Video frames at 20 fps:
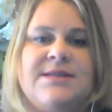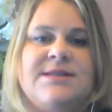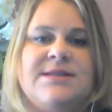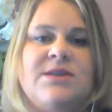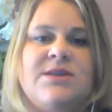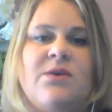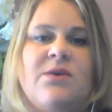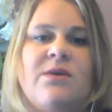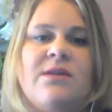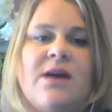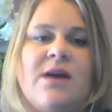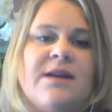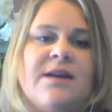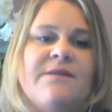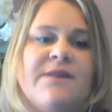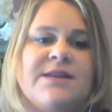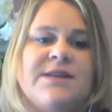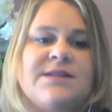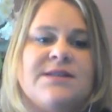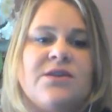And so a lot
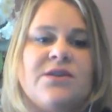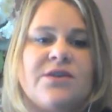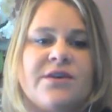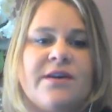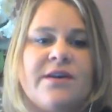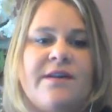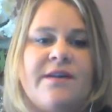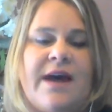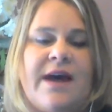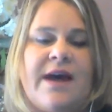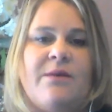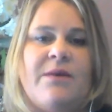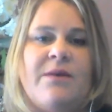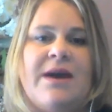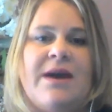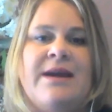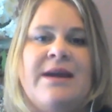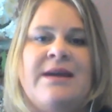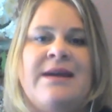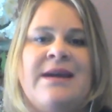of us learned that
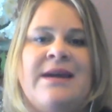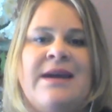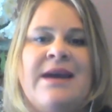way.